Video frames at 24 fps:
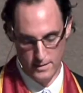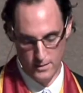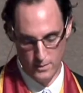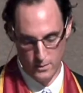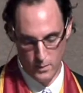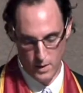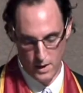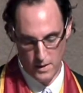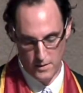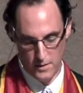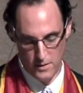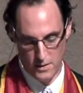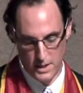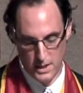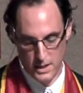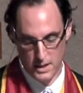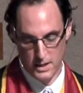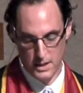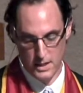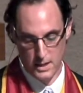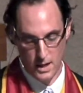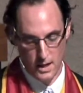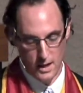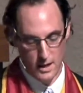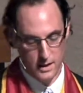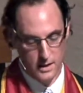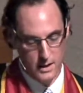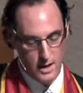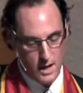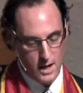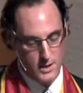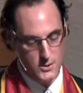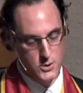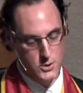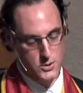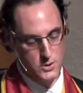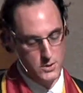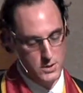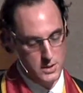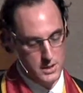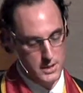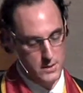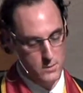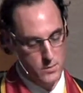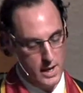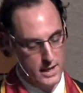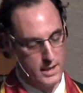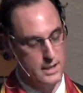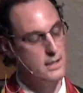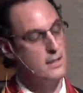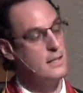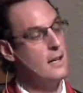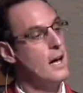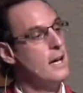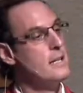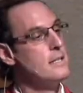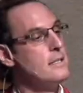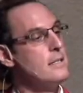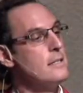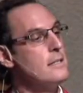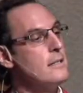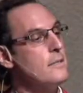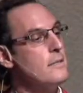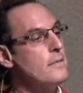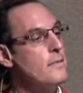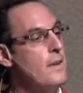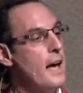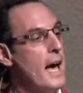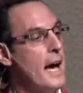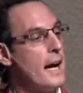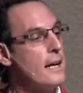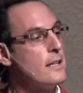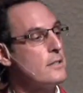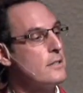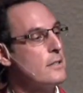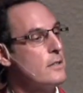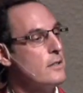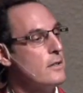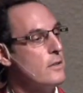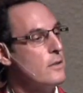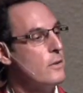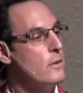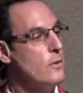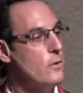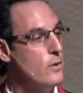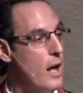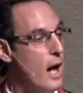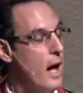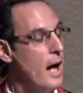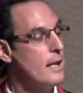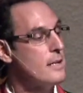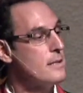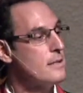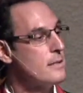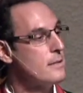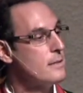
whether he consciously recognizes the fact or not.